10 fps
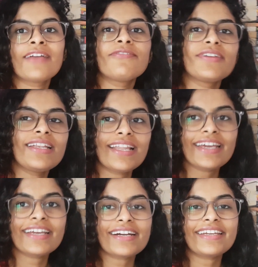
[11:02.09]
feel
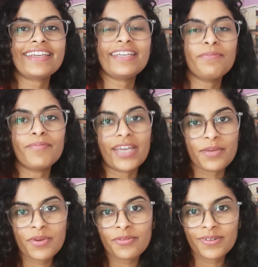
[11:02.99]
like he may
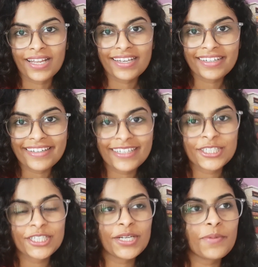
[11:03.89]
be well
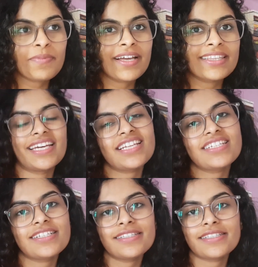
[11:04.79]
intentioned, but there are
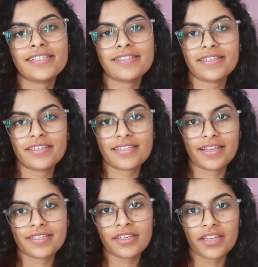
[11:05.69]
certain things he
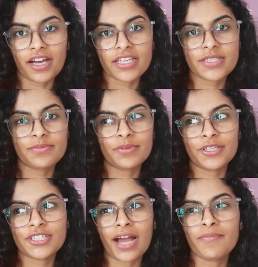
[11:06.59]
says and does
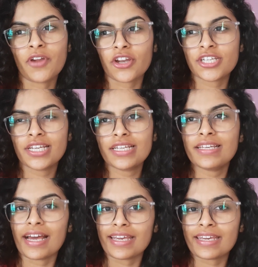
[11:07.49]
which I'm not really
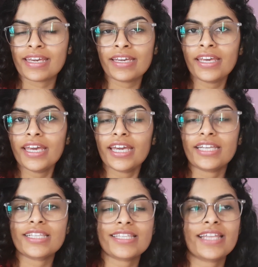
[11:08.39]
liking,
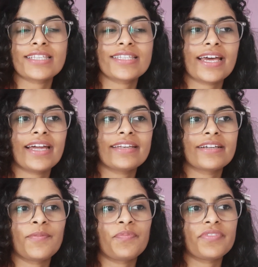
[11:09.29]
in the sense that
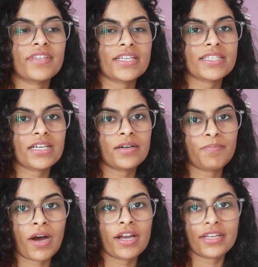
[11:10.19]
there's a
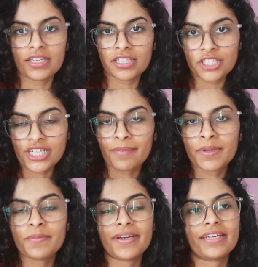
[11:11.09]
part in the
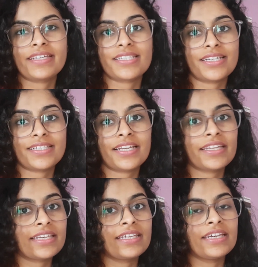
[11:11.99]
chapter where he says that
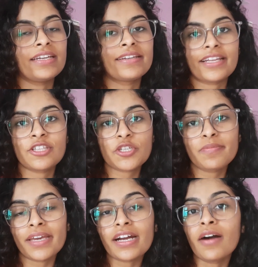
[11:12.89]
he intends to
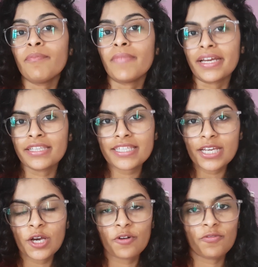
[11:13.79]
make amends
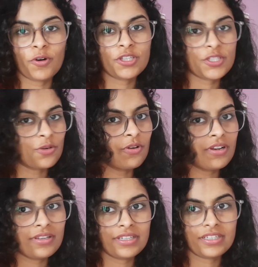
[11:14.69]
for this
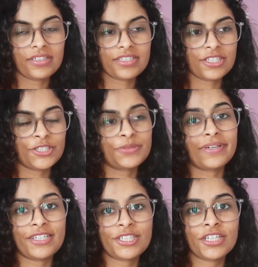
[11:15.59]
whole
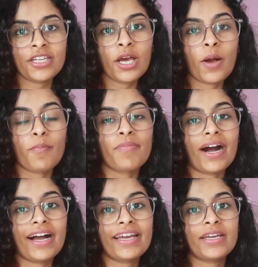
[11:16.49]
situation
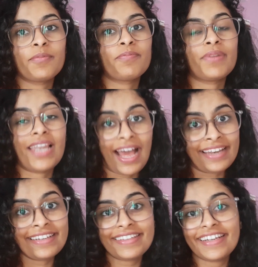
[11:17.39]
by
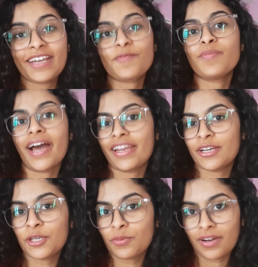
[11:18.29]
planning to get
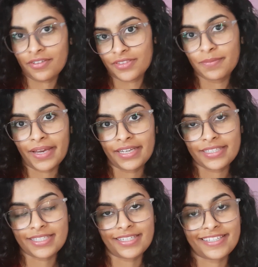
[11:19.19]
married to one of the
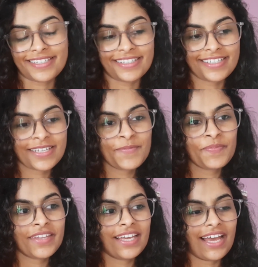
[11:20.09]
Bennet sisters,
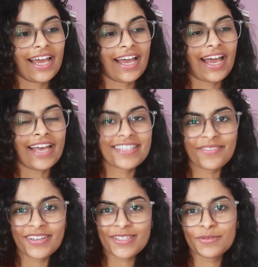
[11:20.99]
as
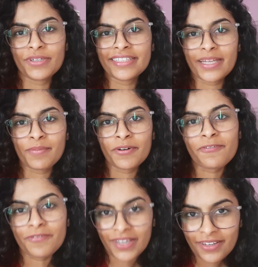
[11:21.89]
if he's doing them a
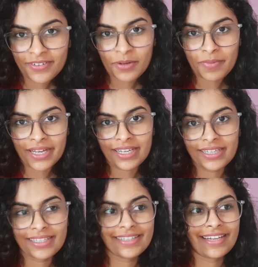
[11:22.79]
favor
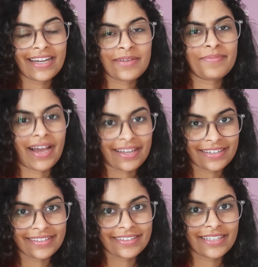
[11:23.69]
by getting
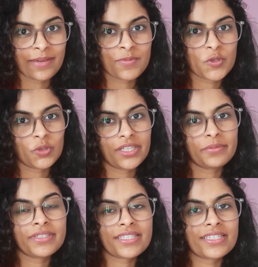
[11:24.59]
married to them, so they
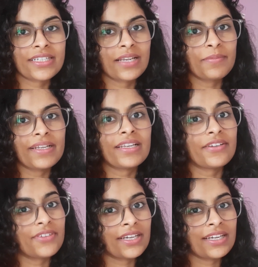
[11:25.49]
will still be
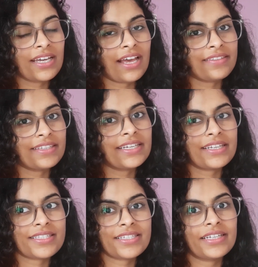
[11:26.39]
living at the
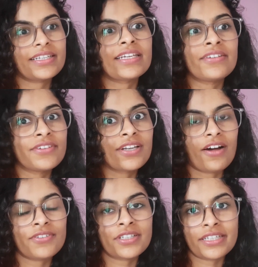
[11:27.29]
estate even
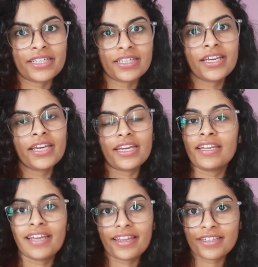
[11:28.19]
after he
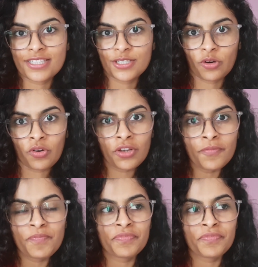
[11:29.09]
inherits it all.